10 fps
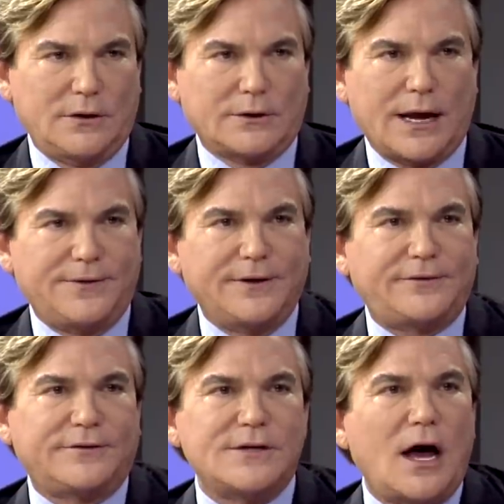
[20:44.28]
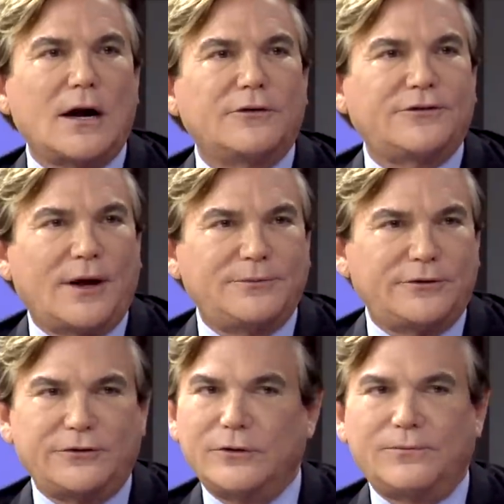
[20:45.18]
Okay, okay. this is not a
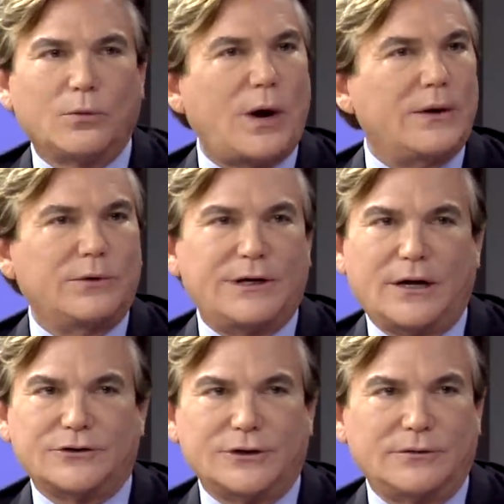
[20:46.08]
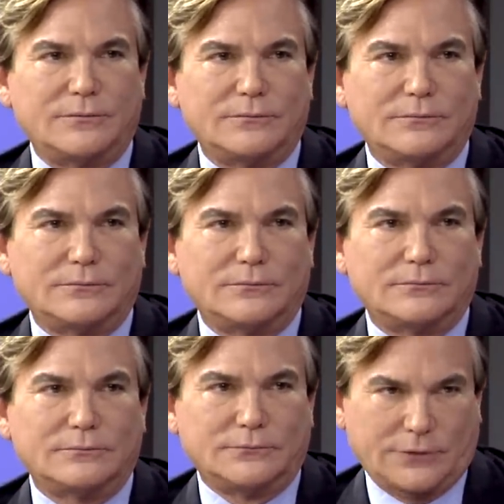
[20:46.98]
substitute for weight reduction.
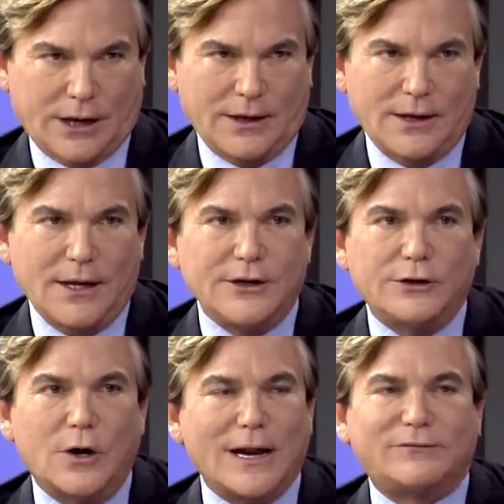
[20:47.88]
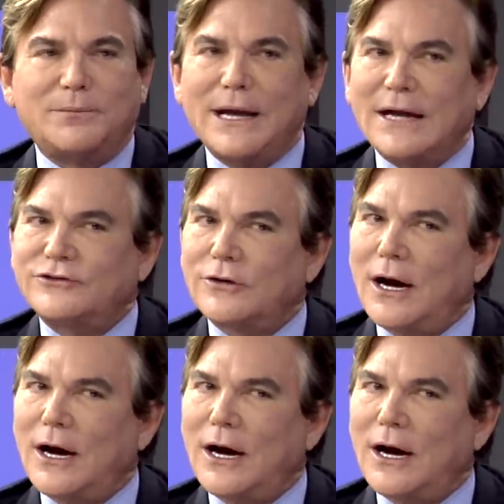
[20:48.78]
Mm-hmm. Okay, you don't have to be at your